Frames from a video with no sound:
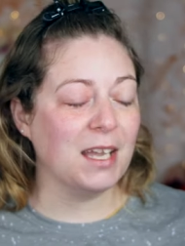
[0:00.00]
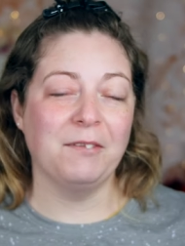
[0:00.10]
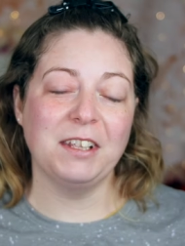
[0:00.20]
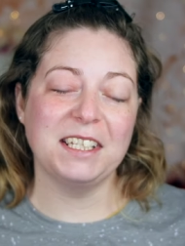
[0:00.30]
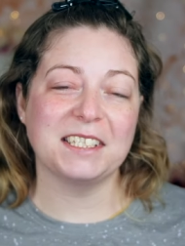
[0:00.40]

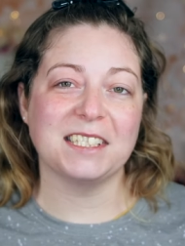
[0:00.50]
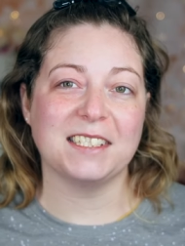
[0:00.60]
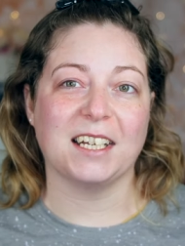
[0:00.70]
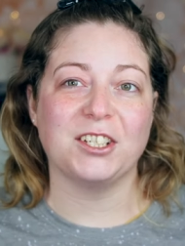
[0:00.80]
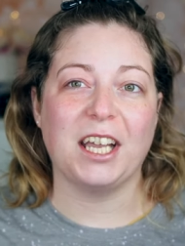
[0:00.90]
feel like this is
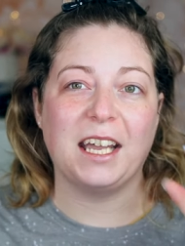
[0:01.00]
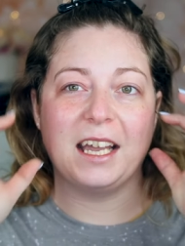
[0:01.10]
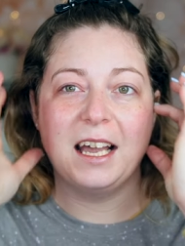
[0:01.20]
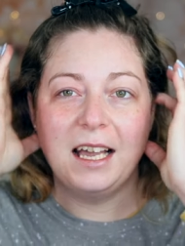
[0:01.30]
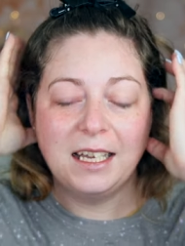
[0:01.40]
such
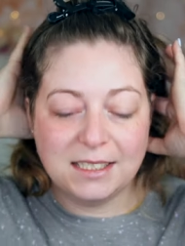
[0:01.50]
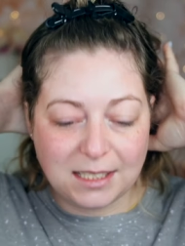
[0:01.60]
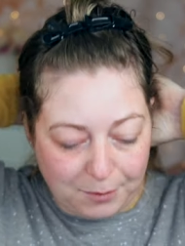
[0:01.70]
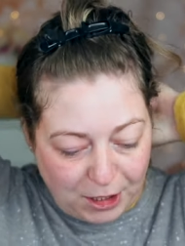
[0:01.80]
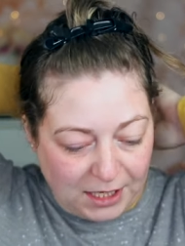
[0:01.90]
a
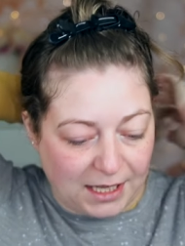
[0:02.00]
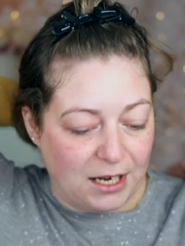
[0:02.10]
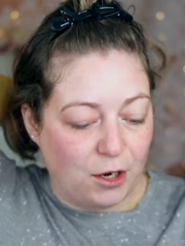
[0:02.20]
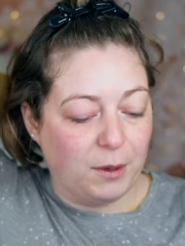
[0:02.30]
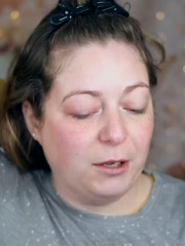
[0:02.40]
subject that
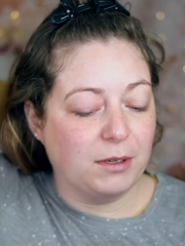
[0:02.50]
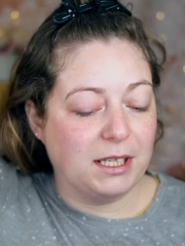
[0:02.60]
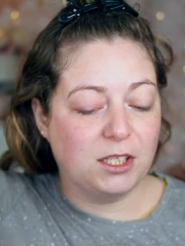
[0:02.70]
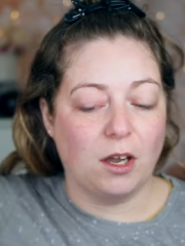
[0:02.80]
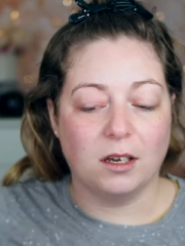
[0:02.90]
nobody
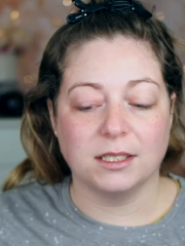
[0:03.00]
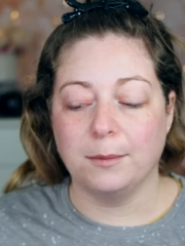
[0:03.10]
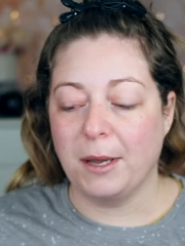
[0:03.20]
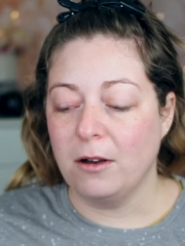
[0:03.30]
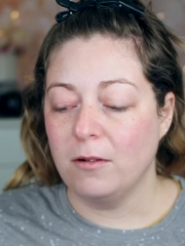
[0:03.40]
really talks
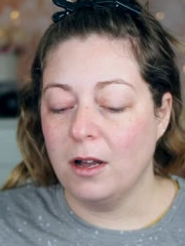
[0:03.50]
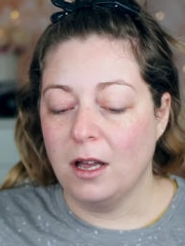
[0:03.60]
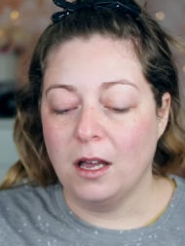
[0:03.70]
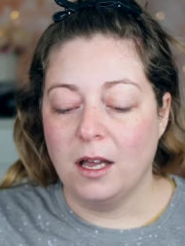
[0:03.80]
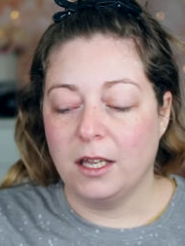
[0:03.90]
about
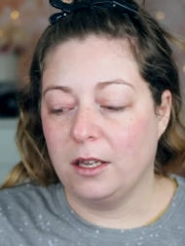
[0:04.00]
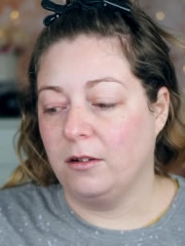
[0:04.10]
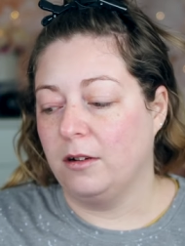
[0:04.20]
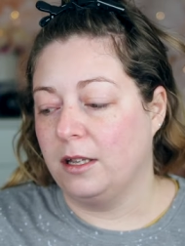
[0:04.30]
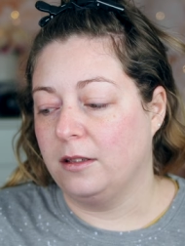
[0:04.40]

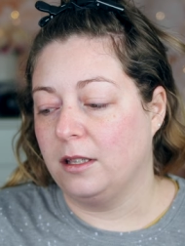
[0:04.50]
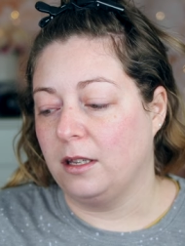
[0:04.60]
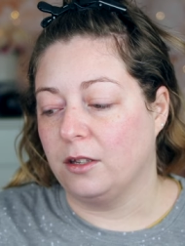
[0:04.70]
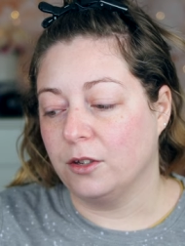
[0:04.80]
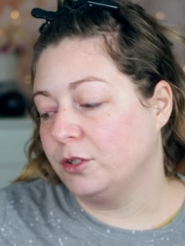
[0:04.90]
here in the
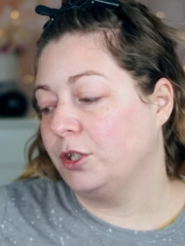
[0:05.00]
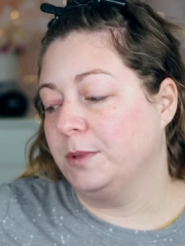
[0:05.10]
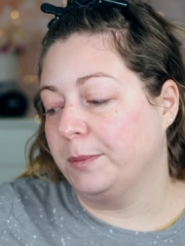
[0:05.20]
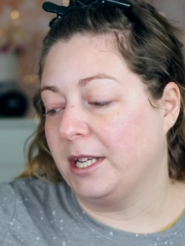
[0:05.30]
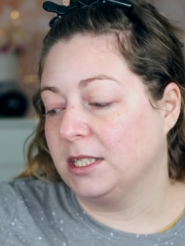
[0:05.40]
YouTube
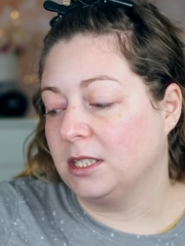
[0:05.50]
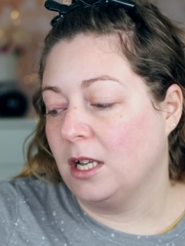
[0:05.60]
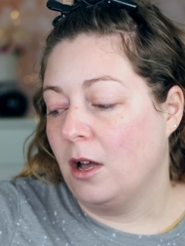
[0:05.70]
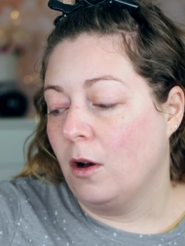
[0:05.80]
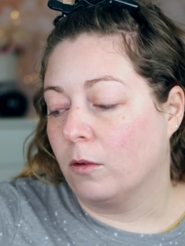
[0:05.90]
space,
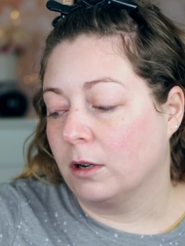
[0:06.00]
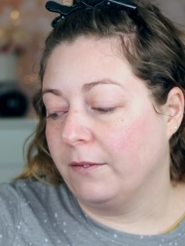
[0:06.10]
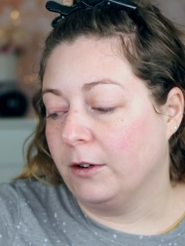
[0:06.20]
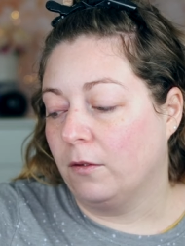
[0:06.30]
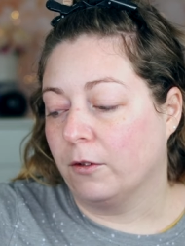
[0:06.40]
or
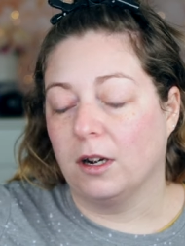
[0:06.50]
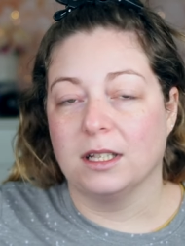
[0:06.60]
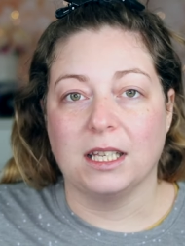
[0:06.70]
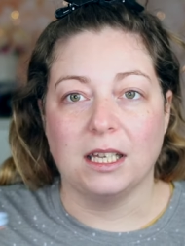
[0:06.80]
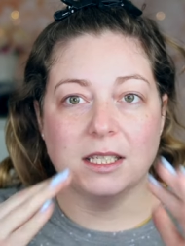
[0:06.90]
even over
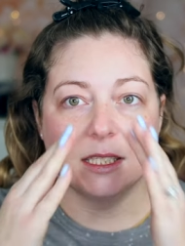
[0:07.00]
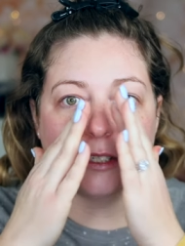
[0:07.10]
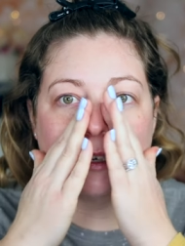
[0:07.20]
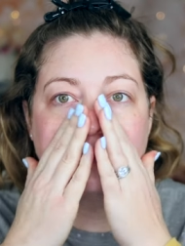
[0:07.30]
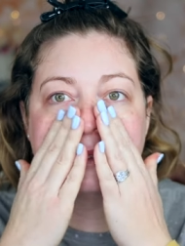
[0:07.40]
on the
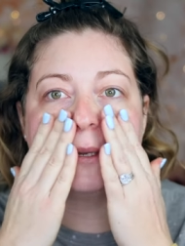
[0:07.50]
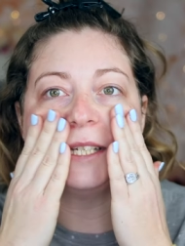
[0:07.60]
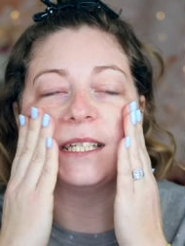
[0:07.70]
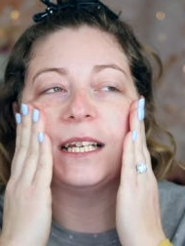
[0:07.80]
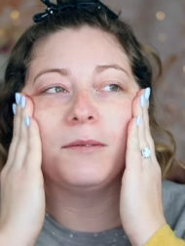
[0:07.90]
Instagram
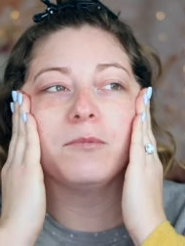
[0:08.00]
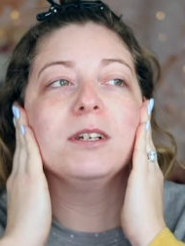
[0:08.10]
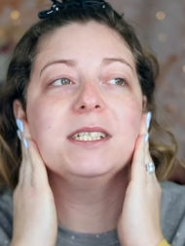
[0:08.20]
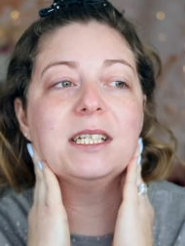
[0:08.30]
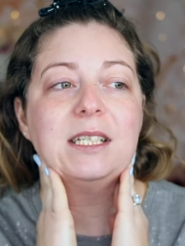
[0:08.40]
space. And I'm
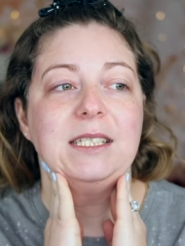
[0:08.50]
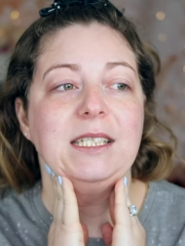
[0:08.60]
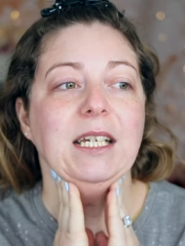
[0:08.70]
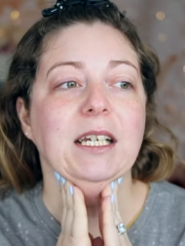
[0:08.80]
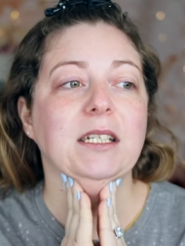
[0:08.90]
recently
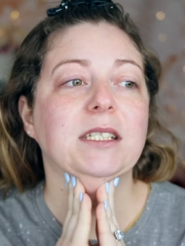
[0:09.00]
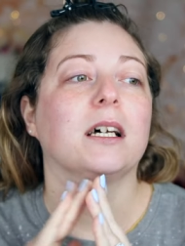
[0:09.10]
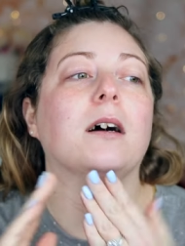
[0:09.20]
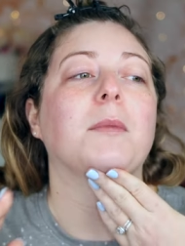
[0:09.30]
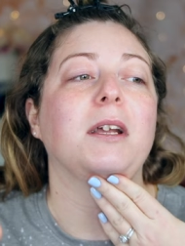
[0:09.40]
seeing
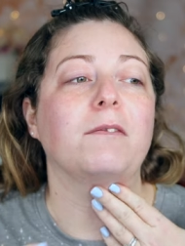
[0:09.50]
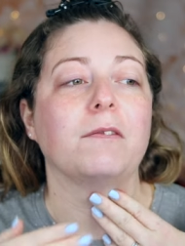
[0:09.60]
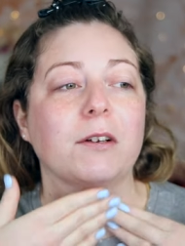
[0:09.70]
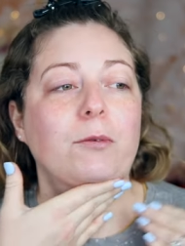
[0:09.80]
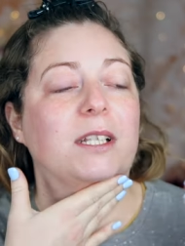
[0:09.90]
some
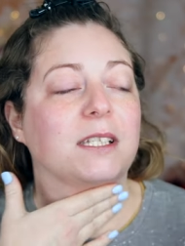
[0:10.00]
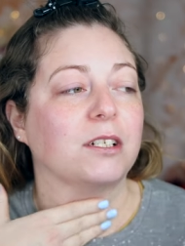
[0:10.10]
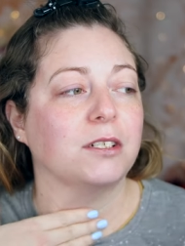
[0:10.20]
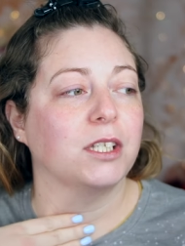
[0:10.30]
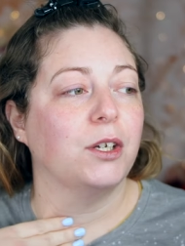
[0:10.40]

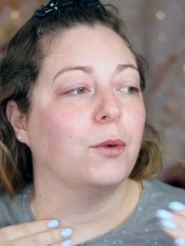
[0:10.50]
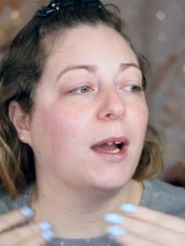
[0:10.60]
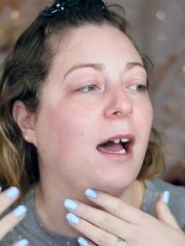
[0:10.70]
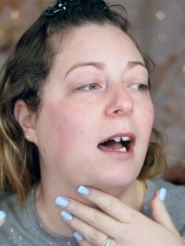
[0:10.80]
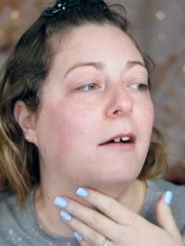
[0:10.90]
influencers who
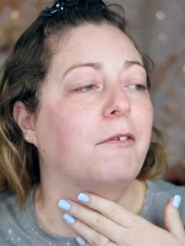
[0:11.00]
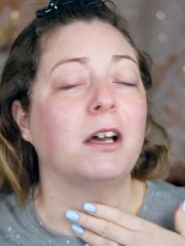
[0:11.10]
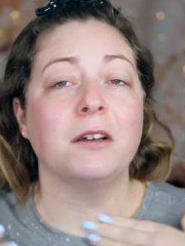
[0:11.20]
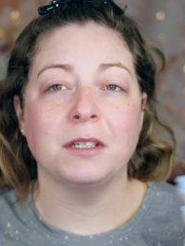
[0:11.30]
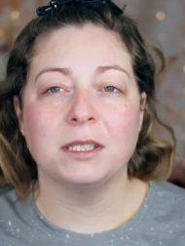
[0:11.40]
have
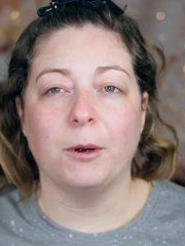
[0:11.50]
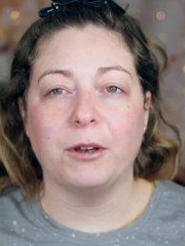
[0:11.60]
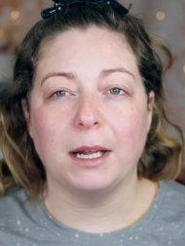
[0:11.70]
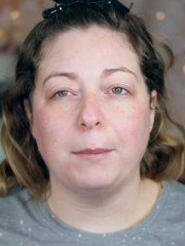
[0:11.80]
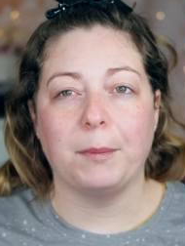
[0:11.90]

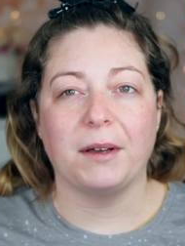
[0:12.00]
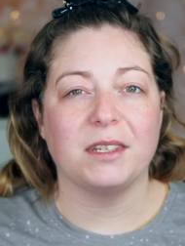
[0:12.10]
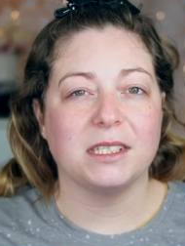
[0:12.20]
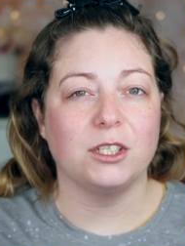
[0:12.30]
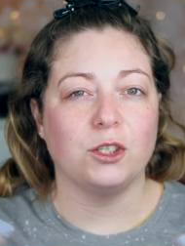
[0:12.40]
spoken up about the
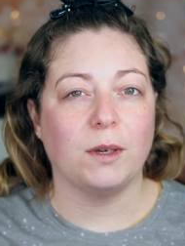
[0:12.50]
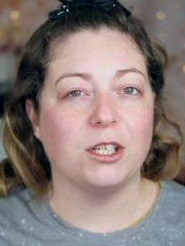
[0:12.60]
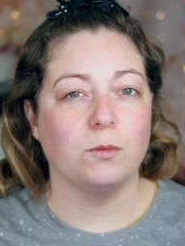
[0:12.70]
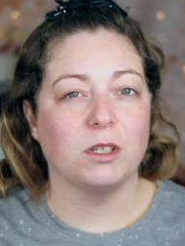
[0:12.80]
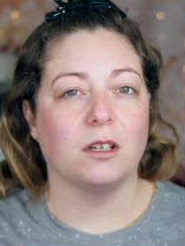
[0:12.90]

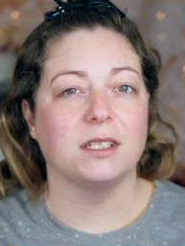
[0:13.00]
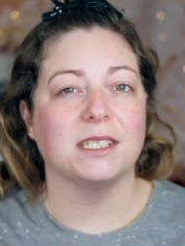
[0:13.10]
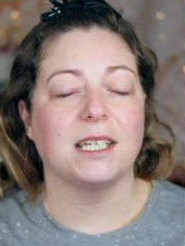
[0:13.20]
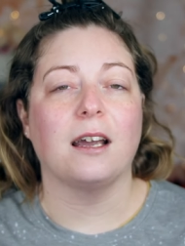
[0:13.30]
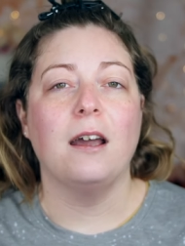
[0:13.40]
situation with all
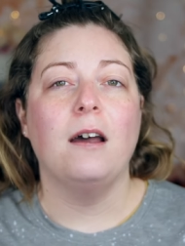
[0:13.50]
these like